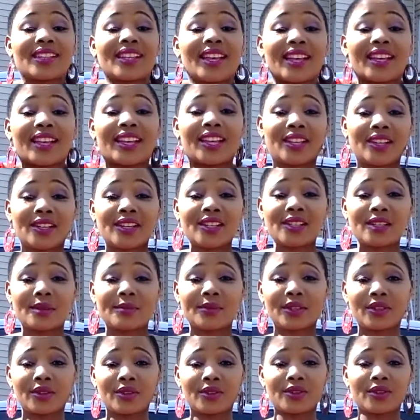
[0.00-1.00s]
get killed
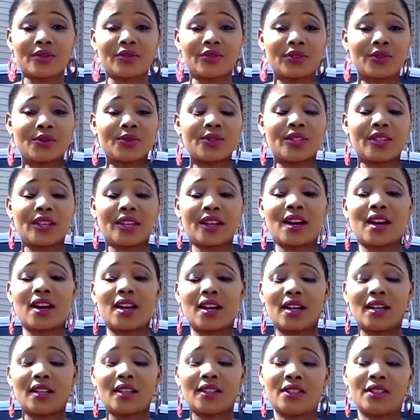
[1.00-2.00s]
because of who they are.